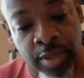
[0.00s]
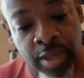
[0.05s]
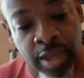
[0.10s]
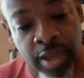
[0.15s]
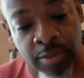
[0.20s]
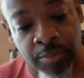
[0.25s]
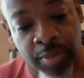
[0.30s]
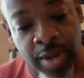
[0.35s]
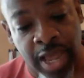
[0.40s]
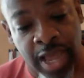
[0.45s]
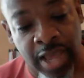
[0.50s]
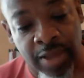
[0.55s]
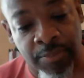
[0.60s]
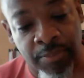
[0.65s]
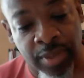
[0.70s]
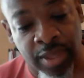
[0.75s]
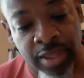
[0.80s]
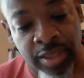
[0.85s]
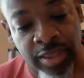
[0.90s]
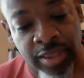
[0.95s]
and black
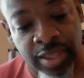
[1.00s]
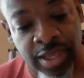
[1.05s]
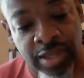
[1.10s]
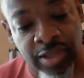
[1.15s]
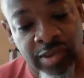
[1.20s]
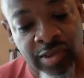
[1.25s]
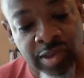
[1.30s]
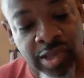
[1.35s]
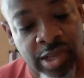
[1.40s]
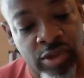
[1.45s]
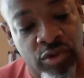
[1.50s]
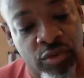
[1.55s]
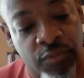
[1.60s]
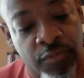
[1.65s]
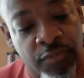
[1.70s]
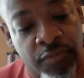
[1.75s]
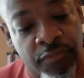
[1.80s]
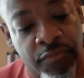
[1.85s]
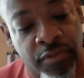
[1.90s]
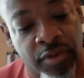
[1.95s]
men then tend to
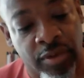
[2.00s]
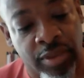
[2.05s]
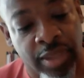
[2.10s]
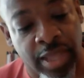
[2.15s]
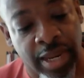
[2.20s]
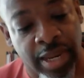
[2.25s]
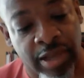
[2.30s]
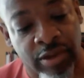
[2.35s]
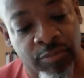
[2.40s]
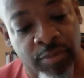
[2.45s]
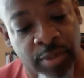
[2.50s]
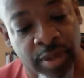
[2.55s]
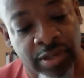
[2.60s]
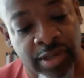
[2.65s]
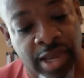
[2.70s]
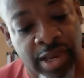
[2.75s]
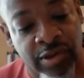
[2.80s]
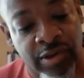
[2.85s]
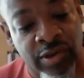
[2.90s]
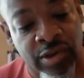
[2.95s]
fulfill that
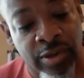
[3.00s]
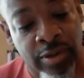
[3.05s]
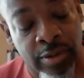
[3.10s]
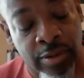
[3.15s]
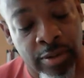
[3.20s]
expectation.